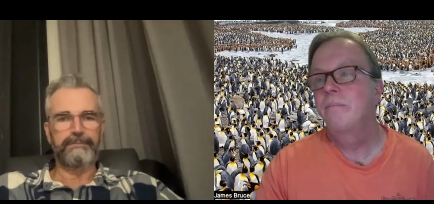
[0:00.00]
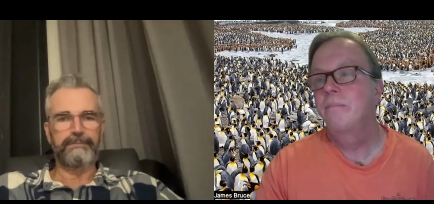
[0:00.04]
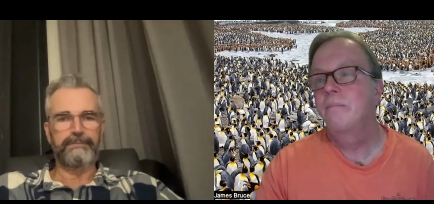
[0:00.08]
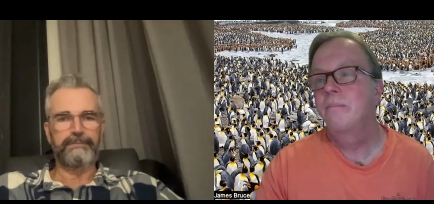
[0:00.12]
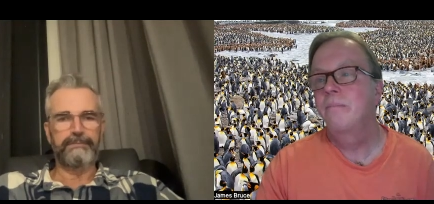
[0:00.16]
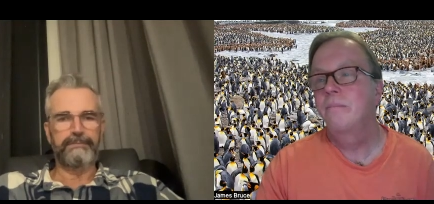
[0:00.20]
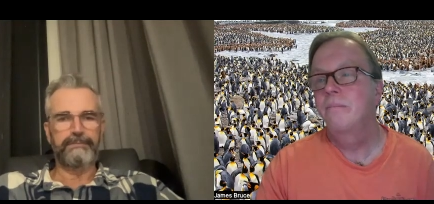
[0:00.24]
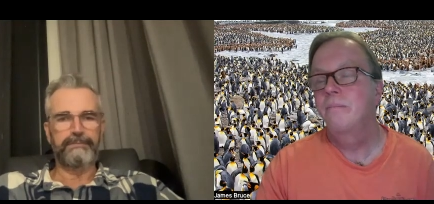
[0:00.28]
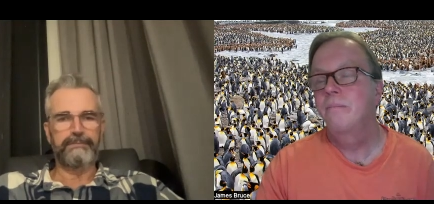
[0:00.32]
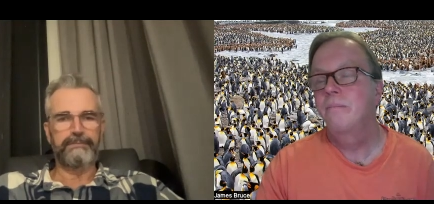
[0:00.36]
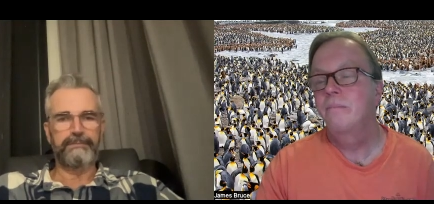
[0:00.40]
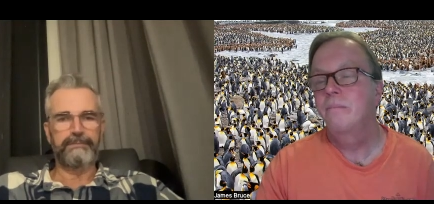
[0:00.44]

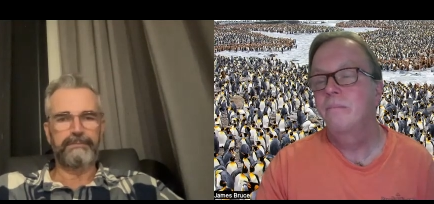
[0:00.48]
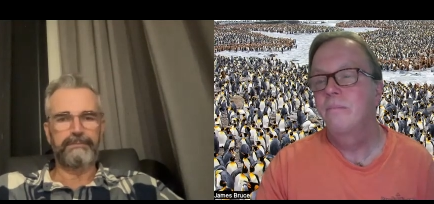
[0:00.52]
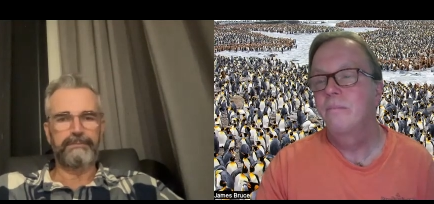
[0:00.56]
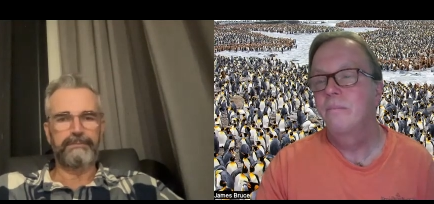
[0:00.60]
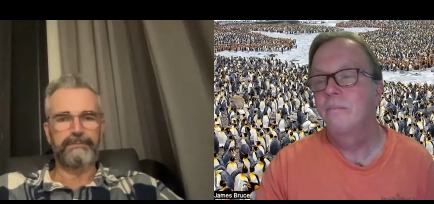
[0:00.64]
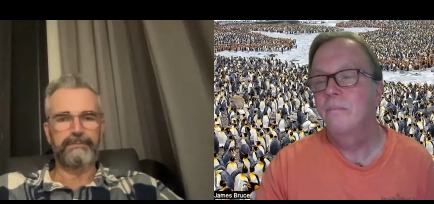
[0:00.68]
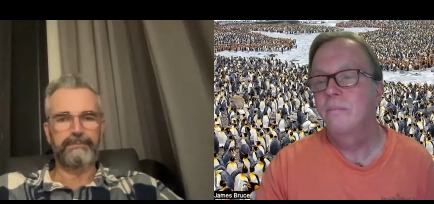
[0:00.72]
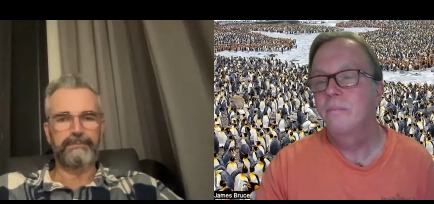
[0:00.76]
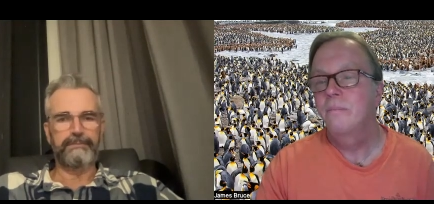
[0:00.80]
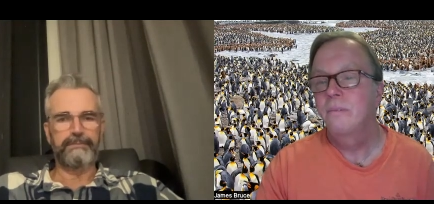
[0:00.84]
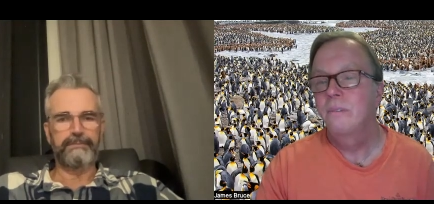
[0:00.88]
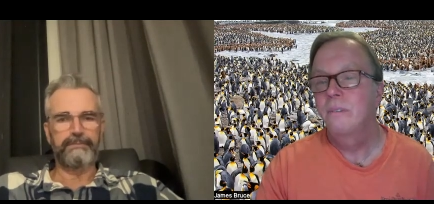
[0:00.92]

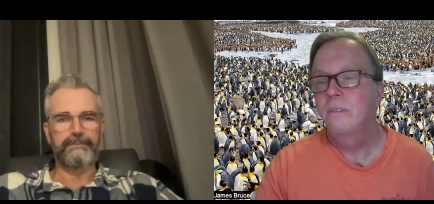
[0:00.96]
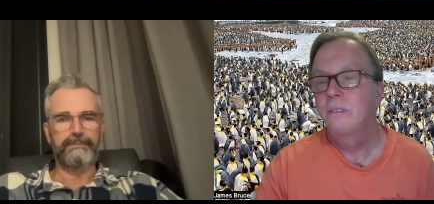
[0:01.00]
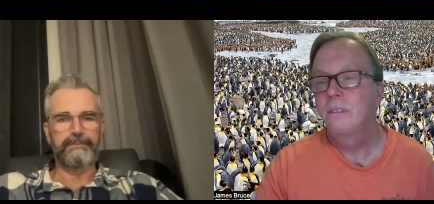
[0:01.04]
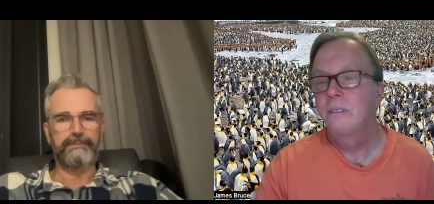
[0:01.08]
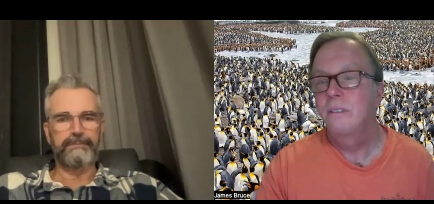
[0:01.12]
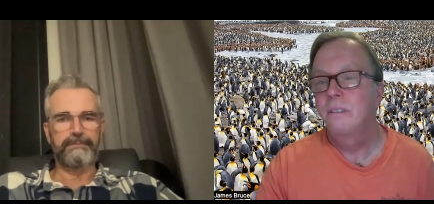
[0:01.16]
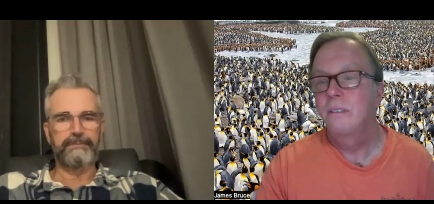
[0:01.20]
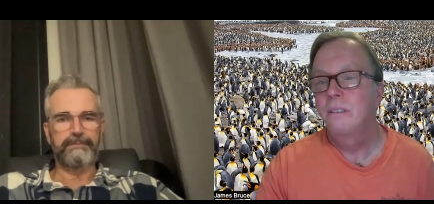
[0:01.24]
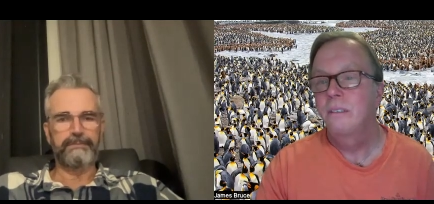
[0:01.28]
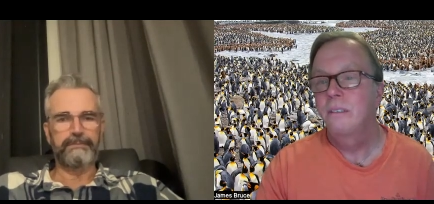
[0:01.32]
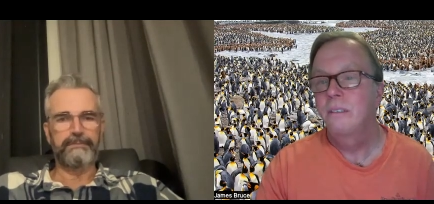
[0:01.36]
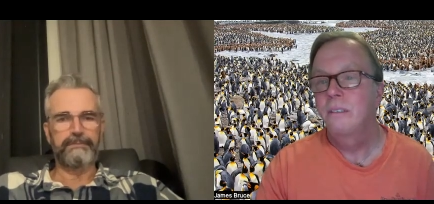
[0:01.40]

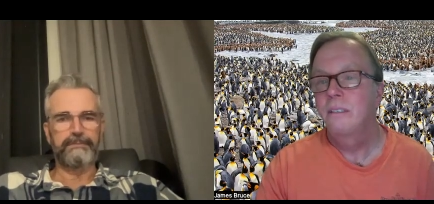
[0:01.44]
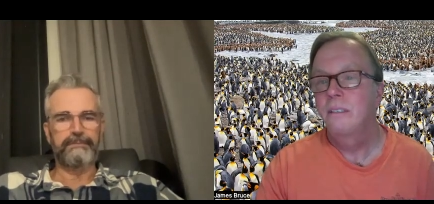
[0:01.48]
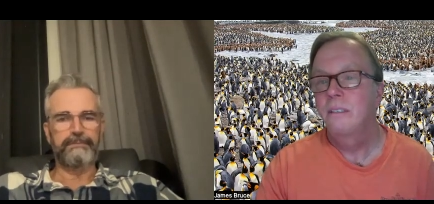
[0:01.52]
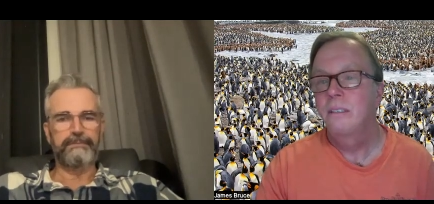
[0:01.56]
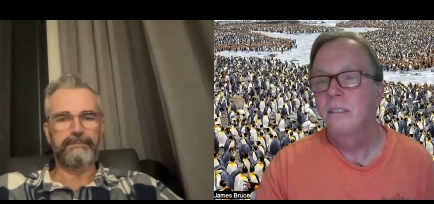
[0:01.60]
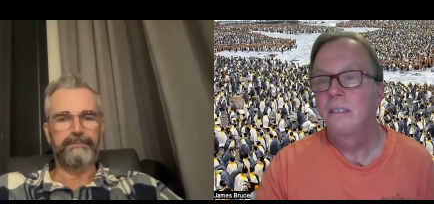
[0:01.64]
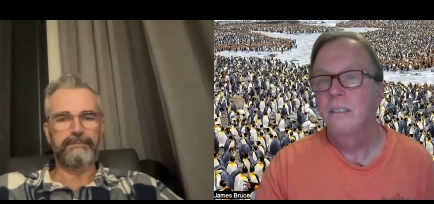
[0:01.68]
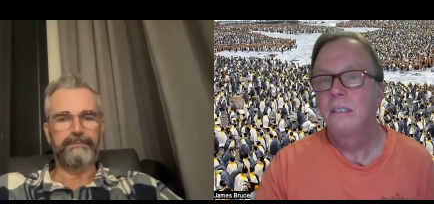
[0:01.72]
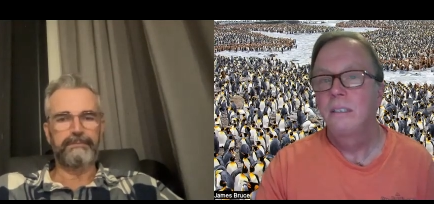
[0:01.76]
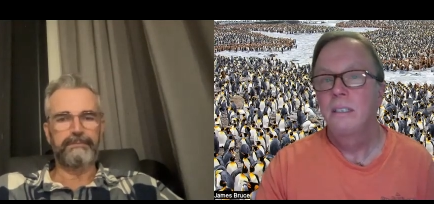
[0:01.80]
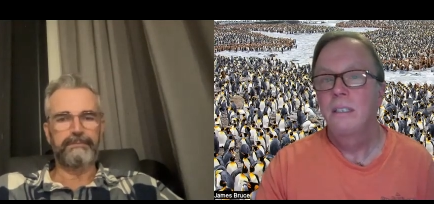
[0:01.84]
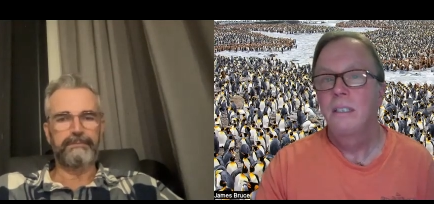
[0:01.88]

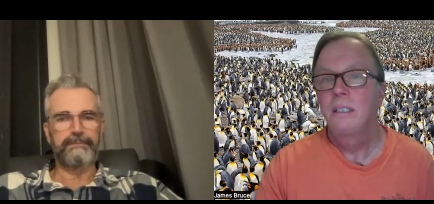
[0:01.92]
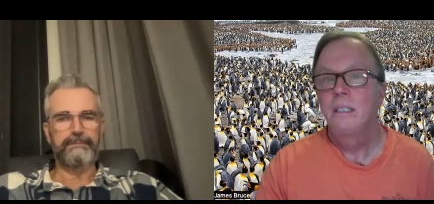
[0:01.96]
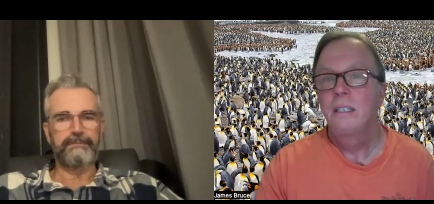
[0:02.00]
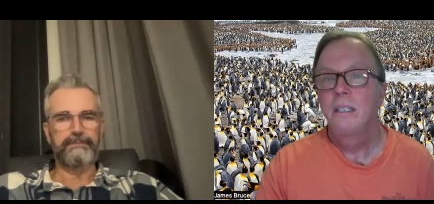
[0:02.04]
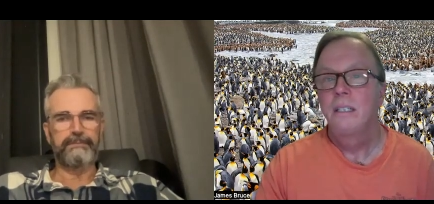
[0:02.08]
Nothing is said.